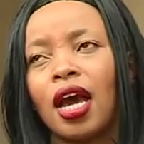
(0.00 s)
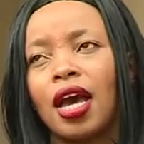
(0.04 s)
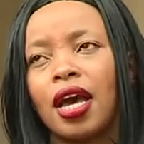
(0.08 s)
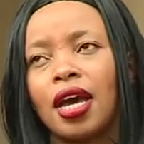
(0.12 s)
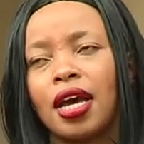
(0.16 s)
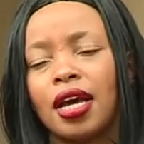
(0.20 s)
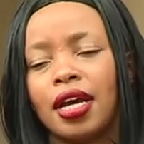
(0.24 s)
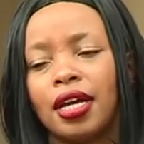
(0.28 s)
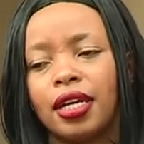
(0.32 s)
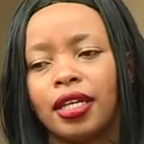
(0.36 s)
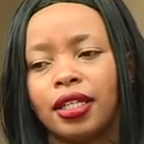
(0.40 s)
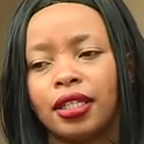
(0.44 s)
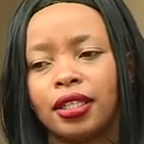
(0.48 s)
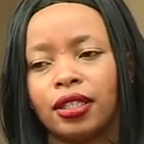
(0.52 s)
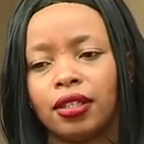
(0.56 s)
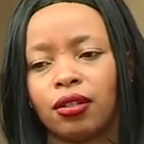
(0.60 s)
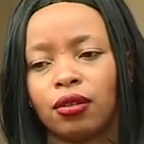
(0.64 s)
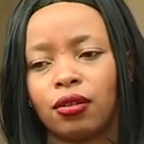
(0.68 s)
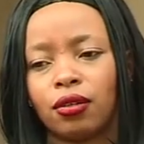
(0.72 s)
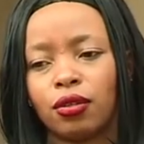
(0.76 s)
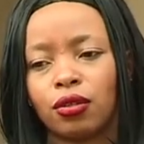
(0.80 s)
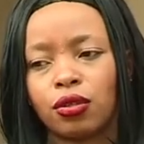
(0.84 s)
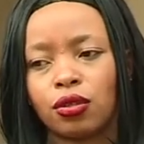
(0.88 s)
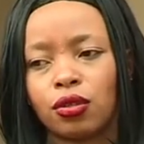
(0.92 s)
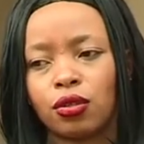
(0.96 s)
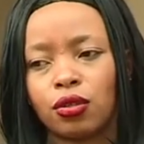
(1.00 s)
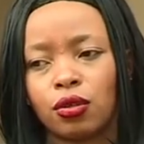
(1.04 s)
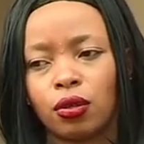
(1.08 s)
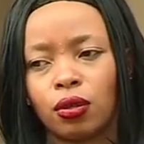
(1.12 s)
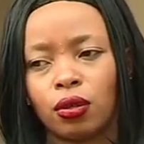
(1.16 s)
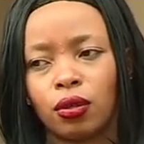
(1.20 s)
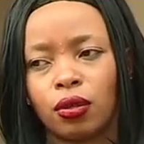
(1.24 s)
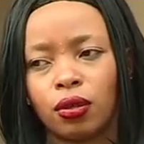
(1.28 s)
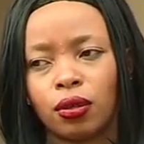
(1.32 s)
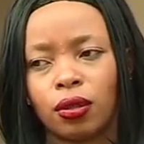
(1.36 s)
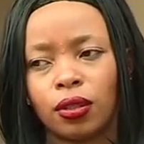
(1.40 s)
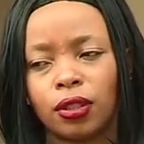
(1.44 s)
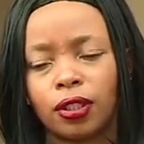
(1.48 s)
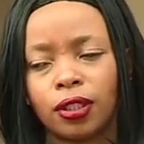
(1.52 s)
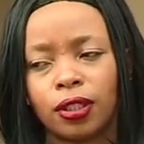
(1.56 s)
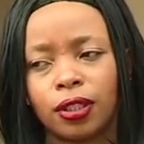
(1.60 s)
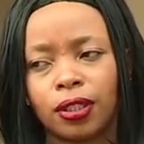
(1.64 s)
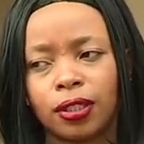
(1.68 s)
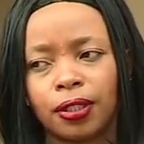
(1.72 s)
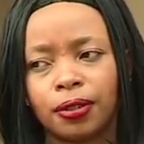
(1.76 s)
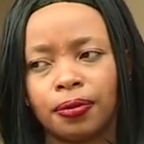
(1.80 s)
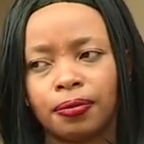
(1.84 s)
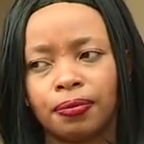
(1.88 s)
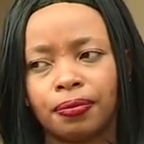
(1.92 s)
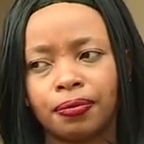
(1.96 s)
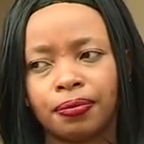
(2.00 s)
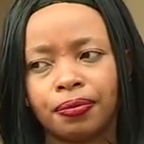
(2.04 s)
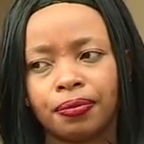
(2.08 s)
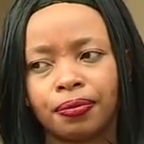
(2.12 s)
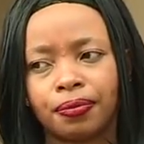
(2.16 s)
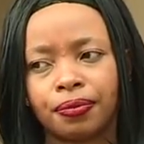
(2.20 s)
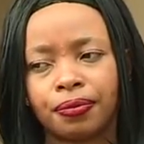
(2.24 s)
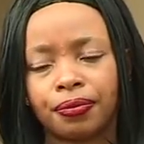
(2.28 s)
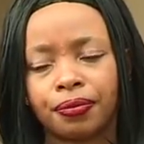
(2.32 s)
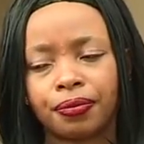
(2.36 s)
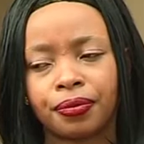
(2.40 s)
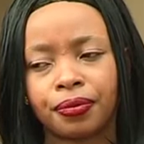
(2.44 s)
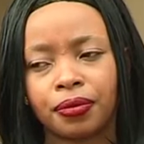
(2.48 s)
And also,